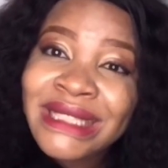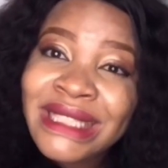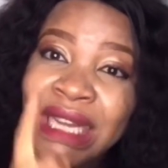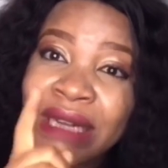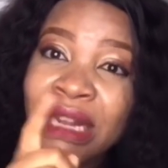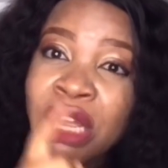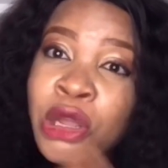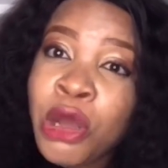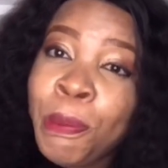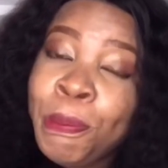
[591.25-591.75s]
child
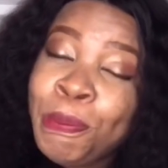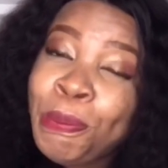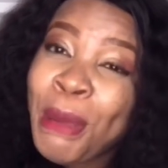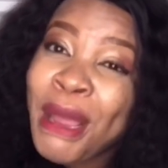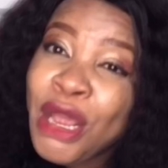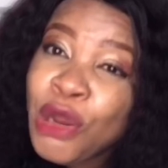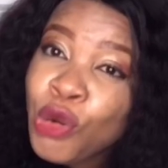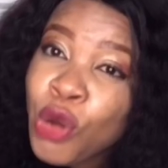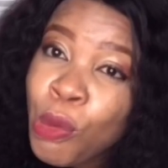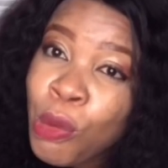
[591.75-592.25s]
that you're
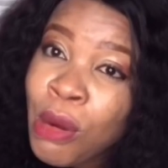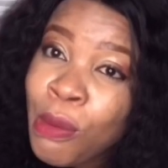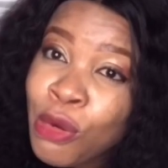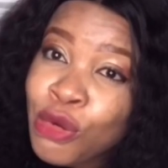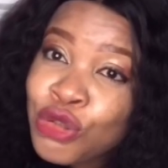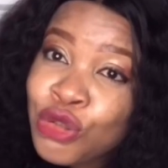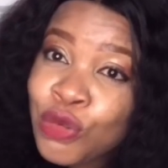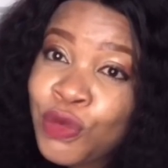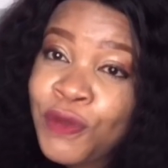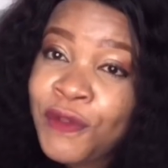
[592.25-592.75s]
paying Obobo
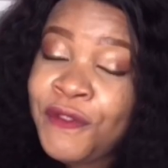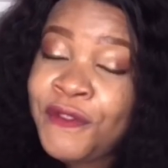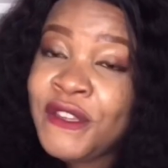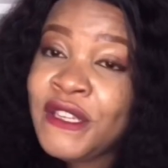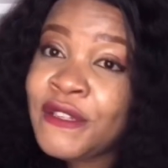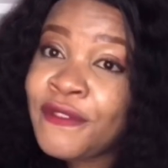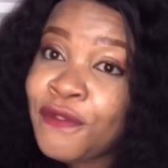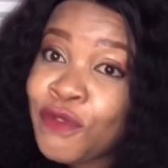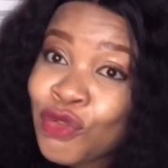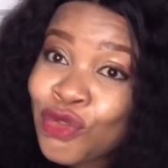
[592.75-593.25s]
school
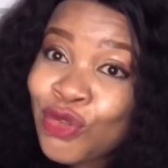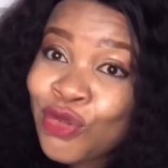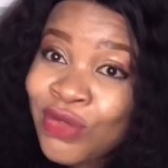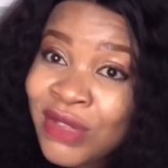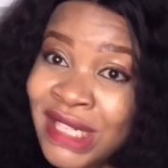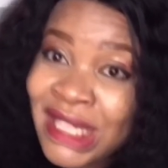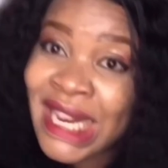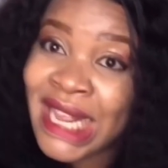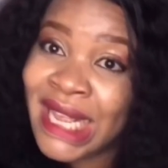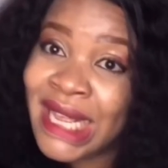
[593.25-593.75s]
fees for
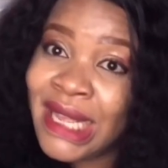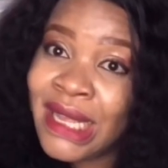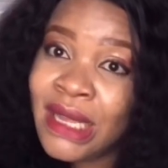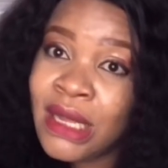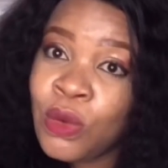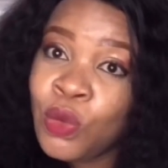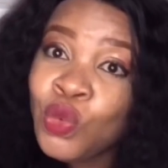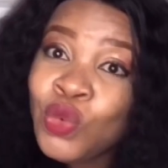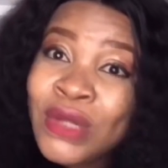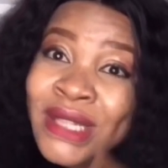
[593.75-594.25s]
today
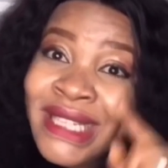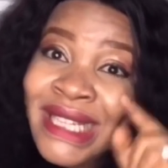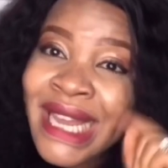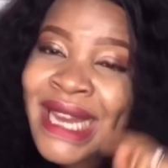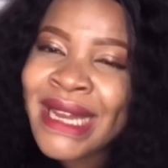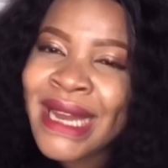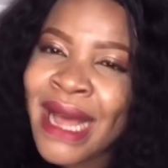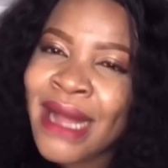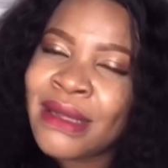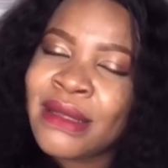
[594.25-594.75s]
will say
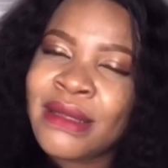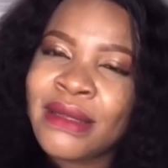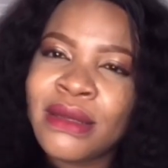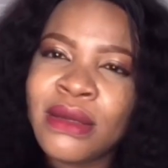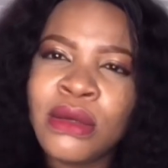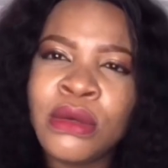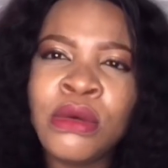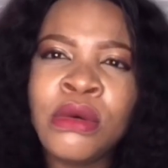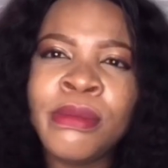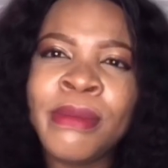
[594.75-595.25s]
that,
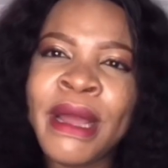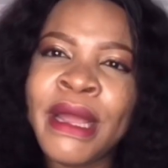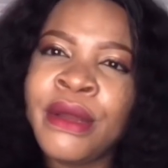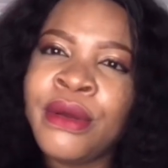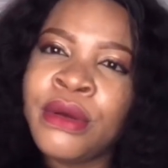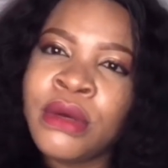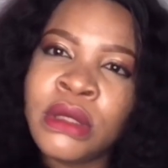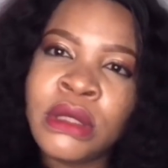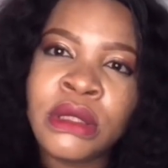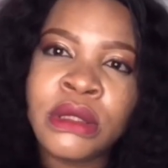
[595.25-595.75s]
oh my god.